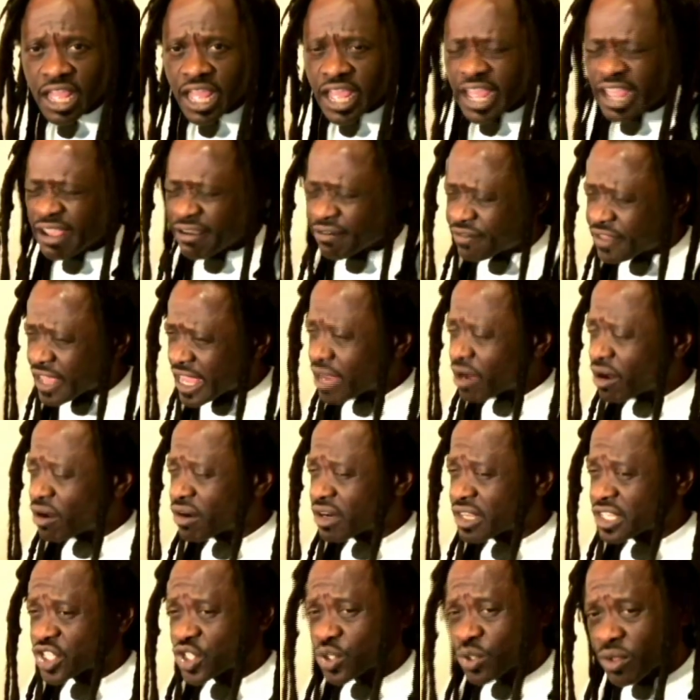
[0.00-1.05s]
If they
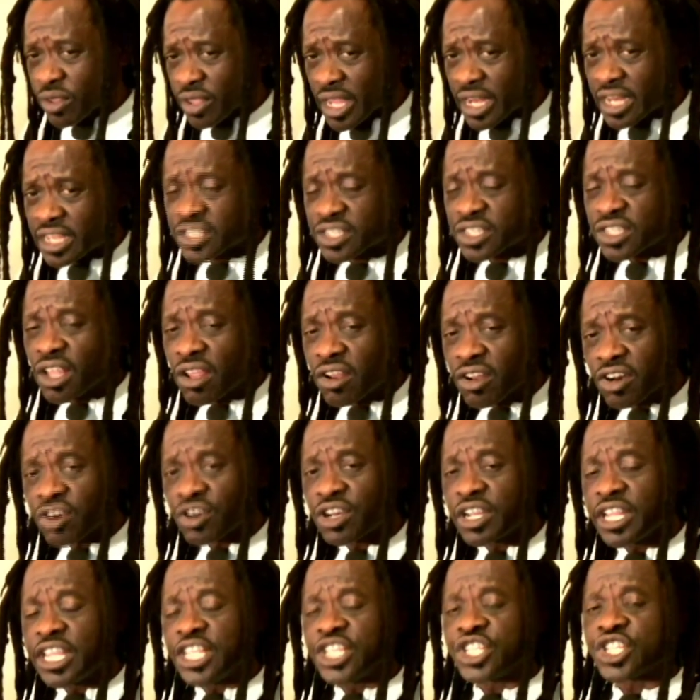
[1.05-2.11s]
understood that it's not a
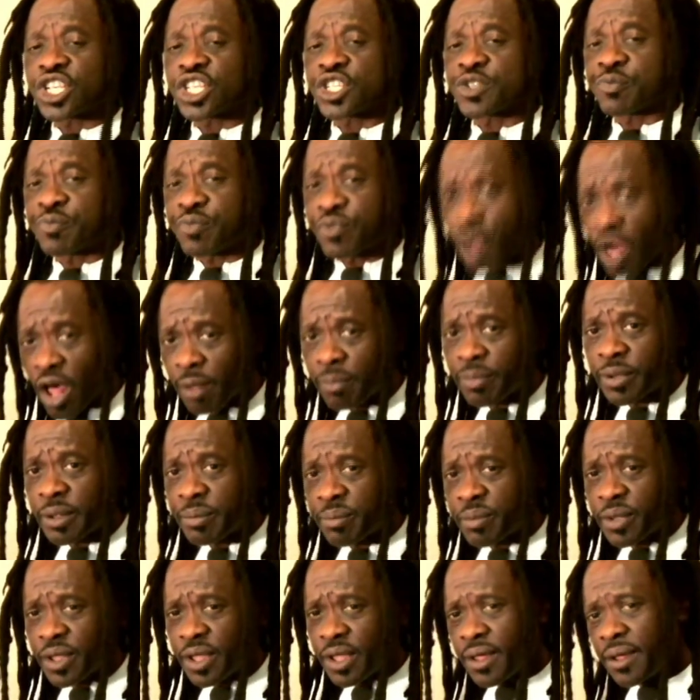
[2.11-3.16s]
religious problem,
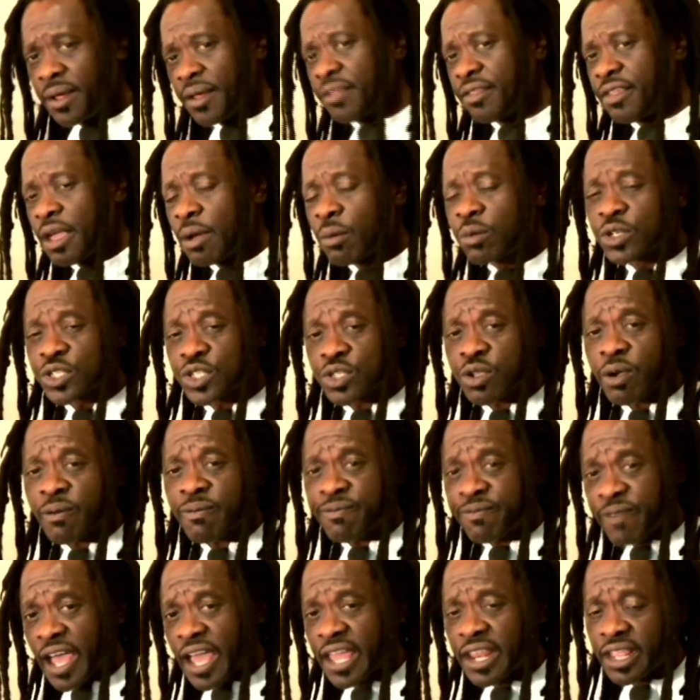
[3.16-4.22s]
they will
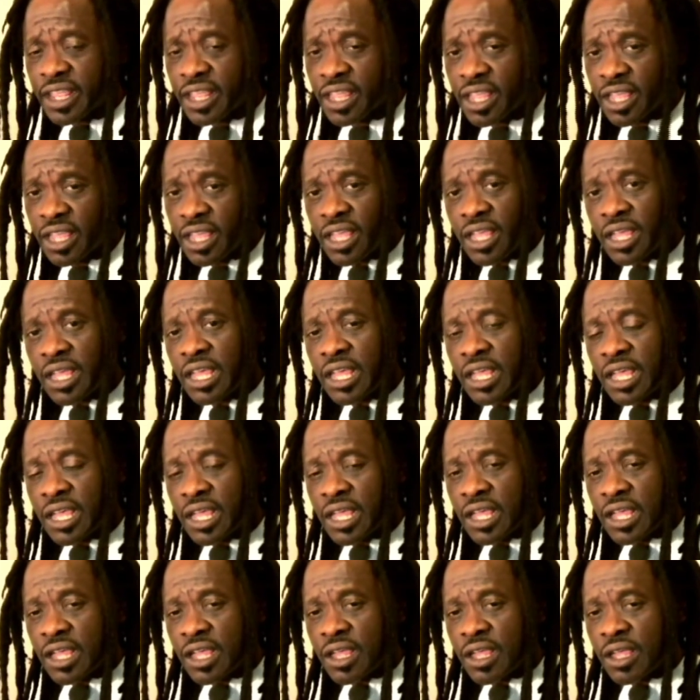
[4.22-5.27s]
stop fighting.
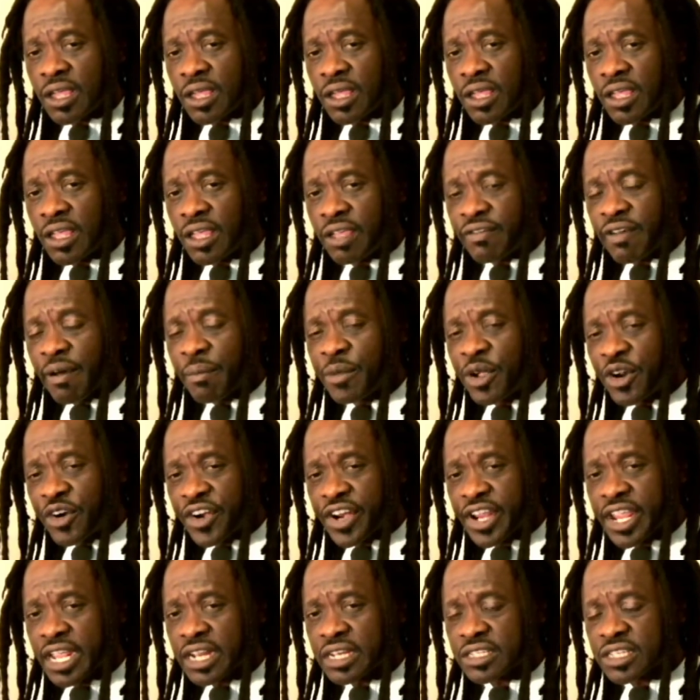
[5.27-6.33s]
If
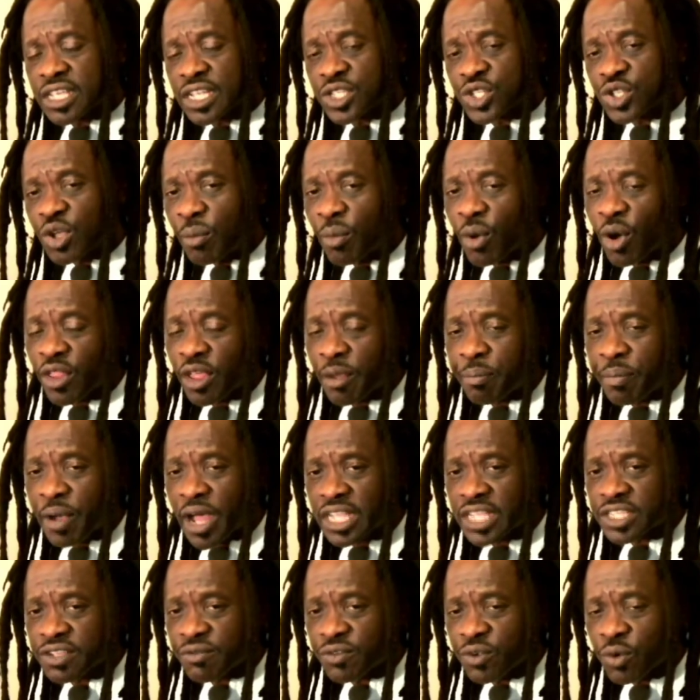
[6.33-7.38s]
Americans and some other
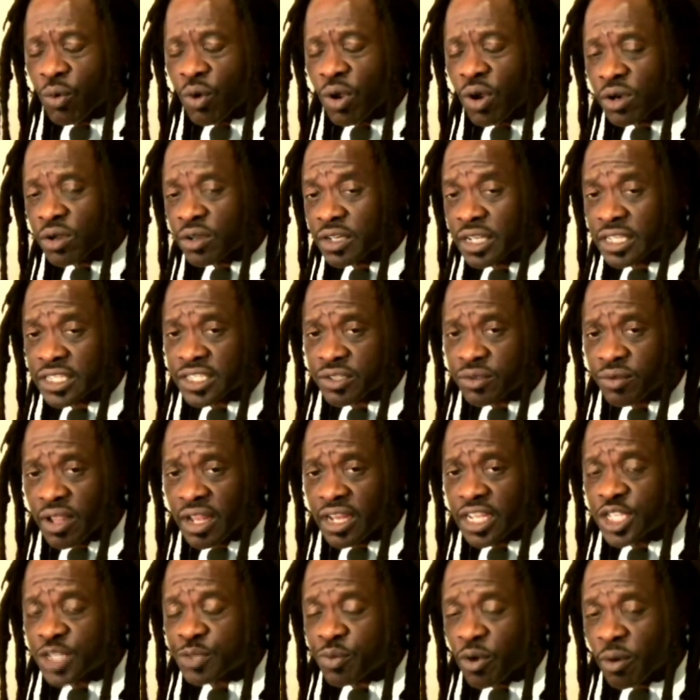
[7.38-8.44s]
parts of the world understood that
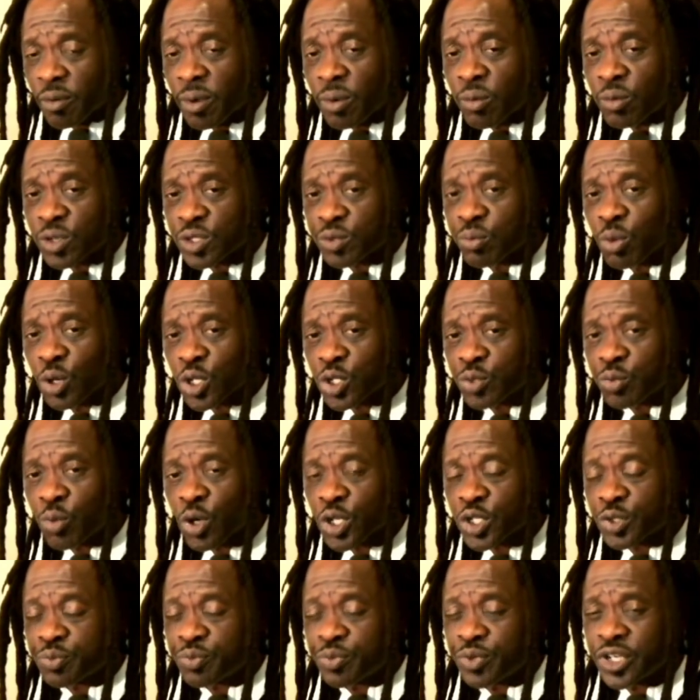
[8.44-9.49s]
this problem was much
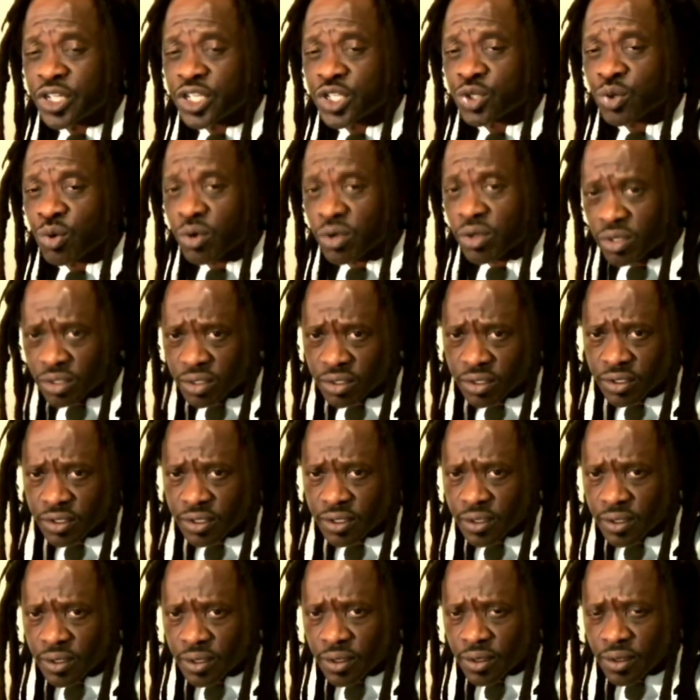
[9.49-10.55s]
more spiritual,
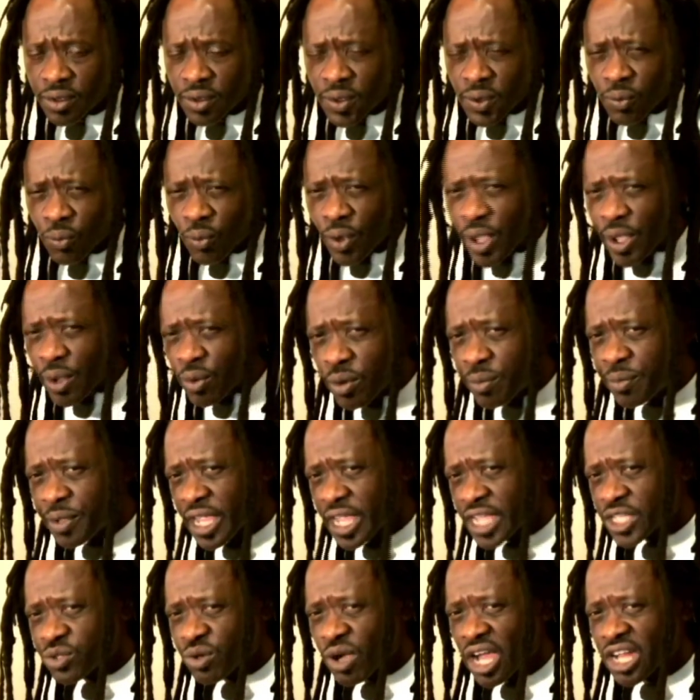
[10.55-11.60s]
we
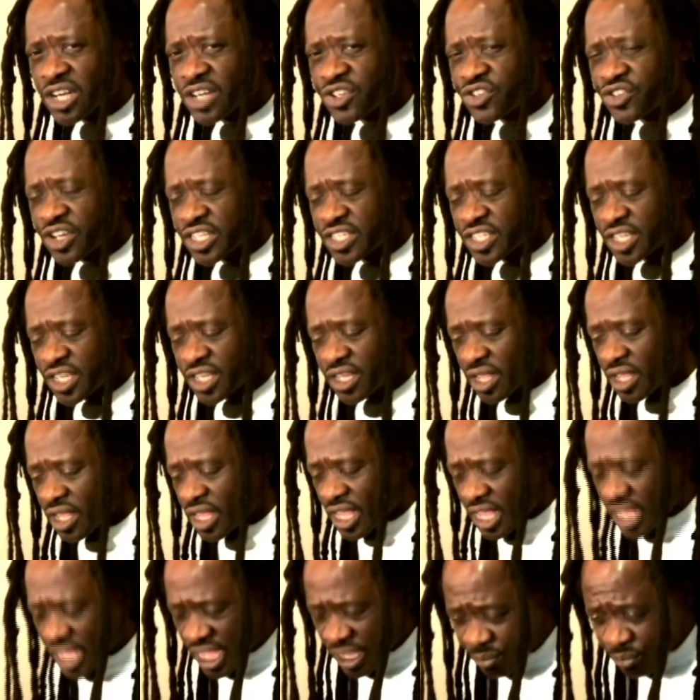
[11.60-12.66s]
begin to address it
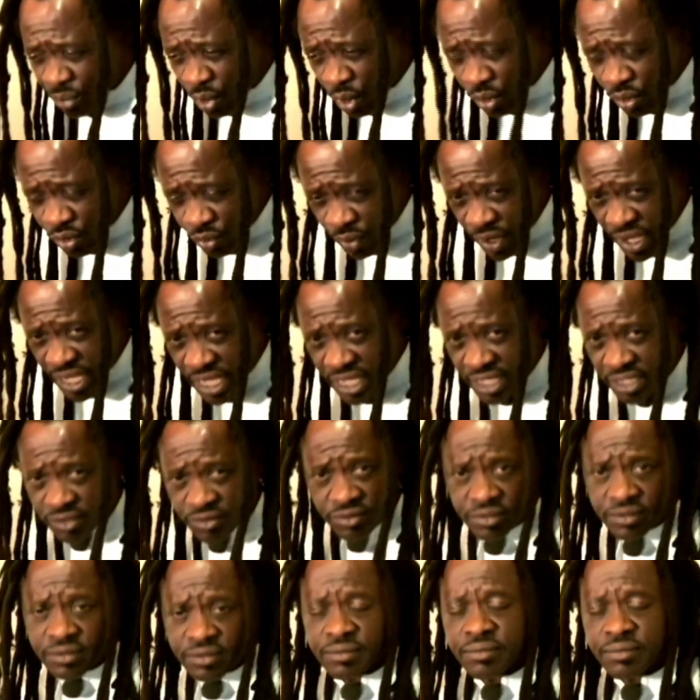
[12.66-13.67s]
in both ways.